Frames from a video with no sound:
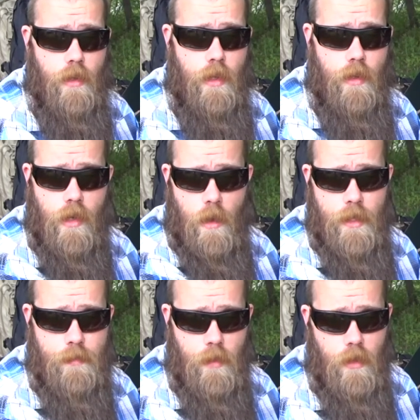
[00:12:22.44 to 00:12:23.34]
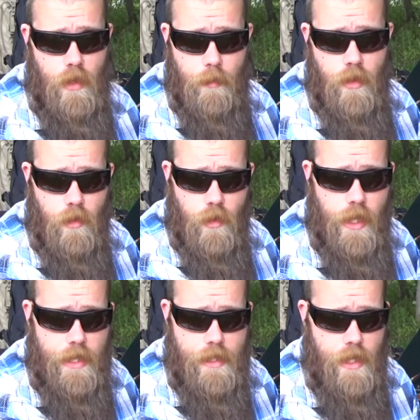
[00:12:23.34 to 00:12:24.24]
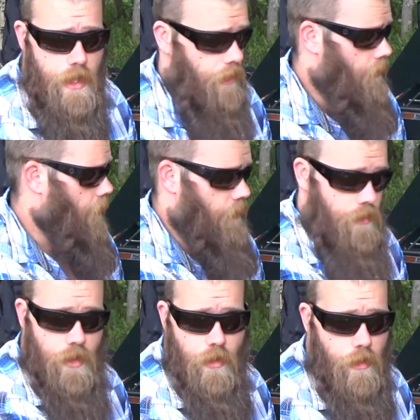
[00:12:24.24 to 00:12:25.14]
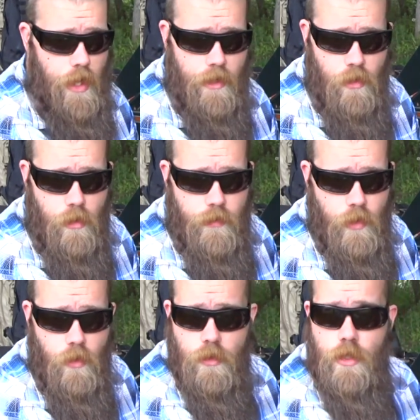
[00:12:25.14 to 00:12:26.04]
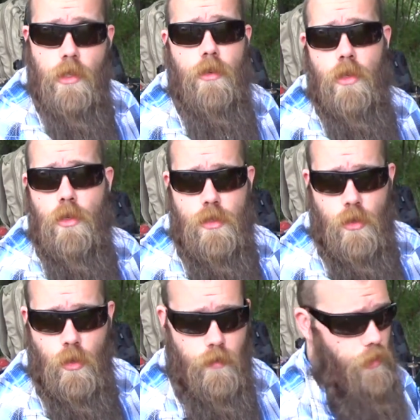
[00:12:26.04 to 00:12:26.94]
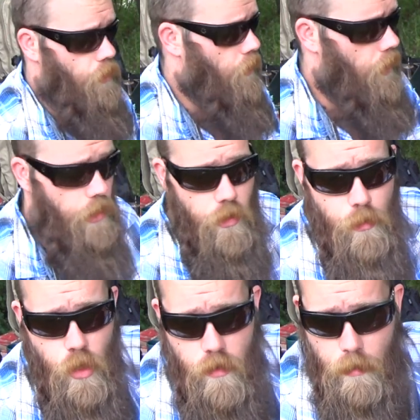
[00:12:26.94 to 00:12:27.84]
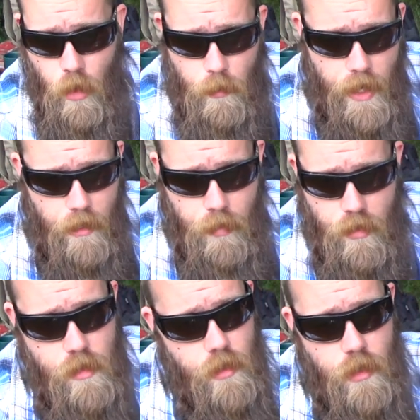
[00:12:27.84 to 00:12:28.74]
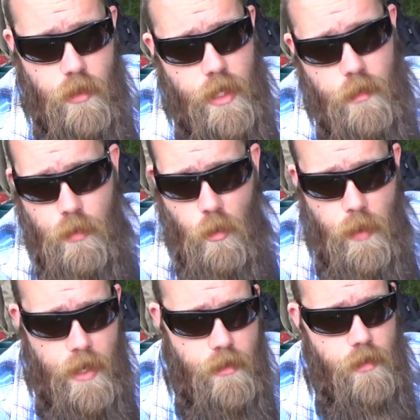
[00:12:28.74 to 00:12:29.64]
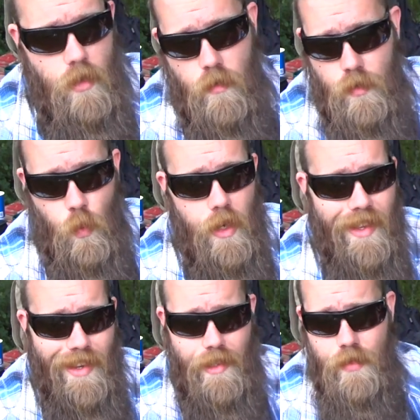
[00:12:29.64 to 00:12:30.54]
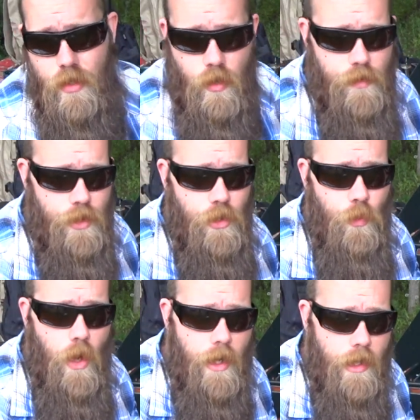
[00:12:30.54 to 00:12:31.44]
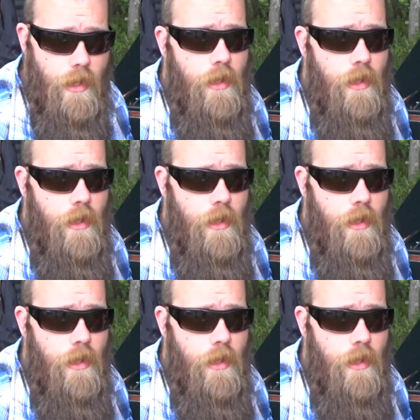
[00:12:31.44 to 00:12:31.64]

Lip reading: In the comments below, let me know what you guys think. Do you like dual fuel? Do you use dual fuel? Are you more of a propane person? Do you like the propane stoves? What kind of stoves are you running?